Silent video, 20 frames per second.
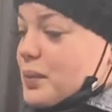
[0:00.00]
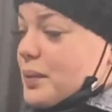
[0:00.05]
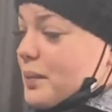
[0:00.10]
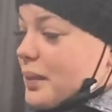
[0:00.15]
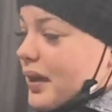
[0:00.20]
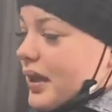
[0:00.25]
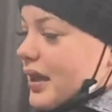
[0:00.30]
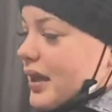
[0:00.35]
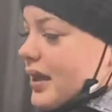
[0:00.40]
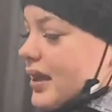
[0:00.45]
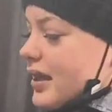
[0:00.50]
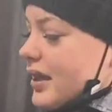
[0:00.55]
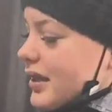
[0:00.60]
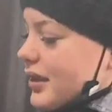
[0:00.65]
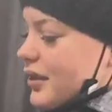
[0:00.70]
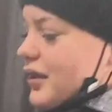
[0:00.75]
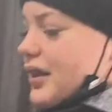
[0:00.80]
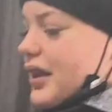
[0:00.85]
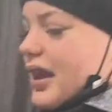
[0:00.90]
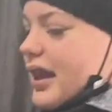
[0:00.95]
babe.
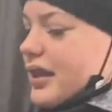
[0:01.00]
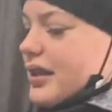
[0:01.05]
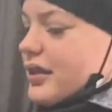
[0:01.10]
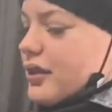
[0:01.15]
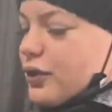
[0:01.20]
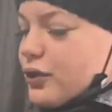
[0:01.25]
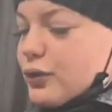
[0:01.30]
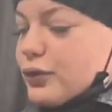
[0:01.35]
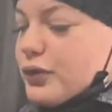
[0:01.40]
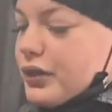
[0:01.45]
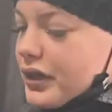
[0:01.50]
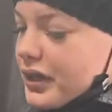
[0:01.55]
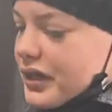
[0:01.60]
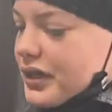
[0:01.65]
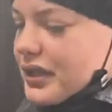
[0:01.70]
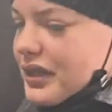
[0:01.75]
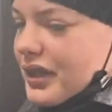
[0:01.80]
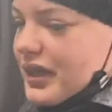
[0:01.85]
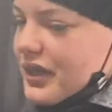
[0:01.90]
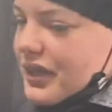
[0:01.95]
You ain't have to. You done
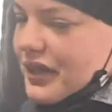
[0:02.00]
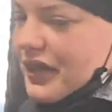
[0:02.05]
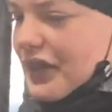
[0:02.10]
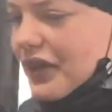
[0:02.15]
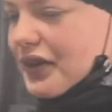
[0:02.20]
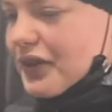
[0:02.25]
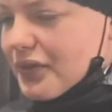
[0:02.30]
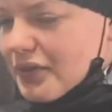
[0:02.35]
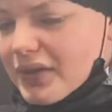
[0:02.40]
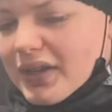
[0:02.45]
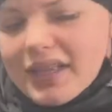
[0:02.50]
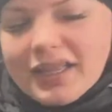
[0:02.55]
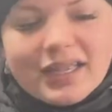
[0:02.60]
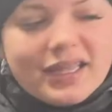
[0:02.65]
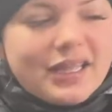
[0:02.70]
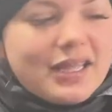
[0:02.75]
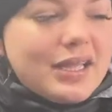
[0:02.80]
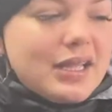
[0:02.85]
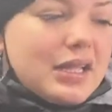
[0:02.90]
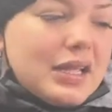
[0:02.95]
did enough
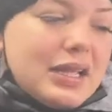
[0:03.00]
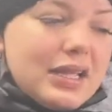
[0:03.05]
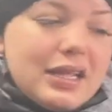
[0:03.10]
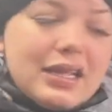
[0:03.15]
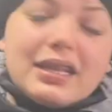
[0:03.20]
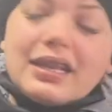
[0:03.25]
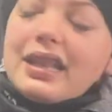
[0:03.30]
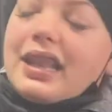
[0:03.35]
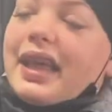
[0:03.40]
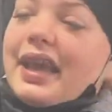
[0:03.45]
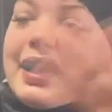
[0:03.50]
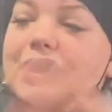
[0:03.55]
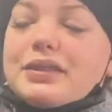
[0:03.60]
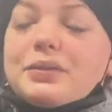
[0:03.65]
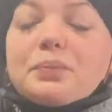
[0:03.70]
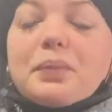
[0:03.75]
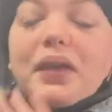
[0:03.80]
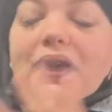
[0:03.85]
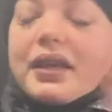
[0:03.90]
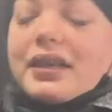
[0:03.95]
in the last
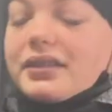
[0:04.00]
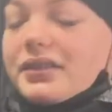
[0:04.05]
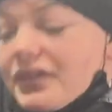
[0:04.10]
past